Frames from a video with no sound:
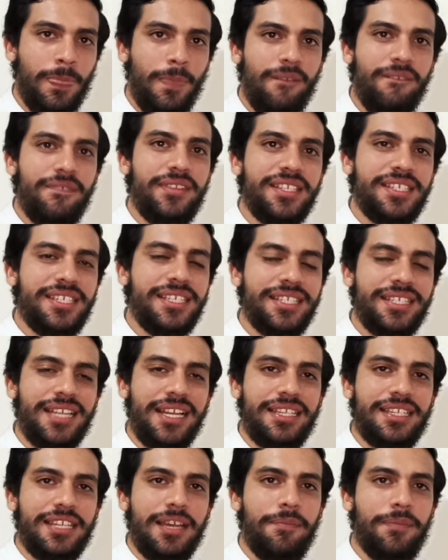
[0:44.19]
This is
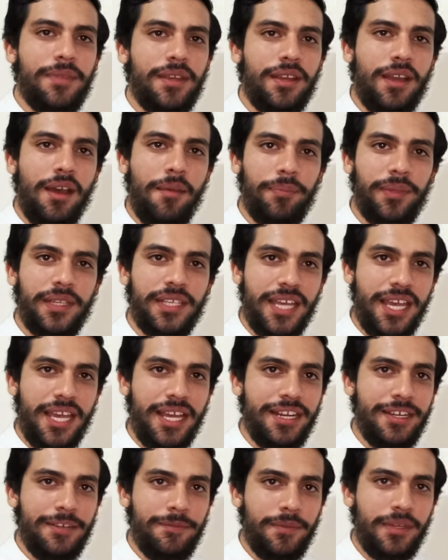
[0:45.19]
not something
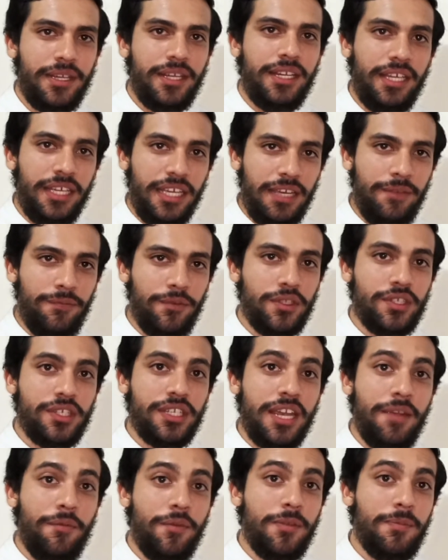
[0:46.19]
complicated. If you
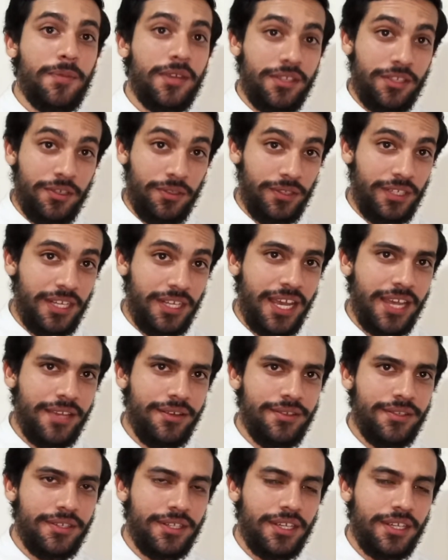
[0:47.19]
stay with me until the end,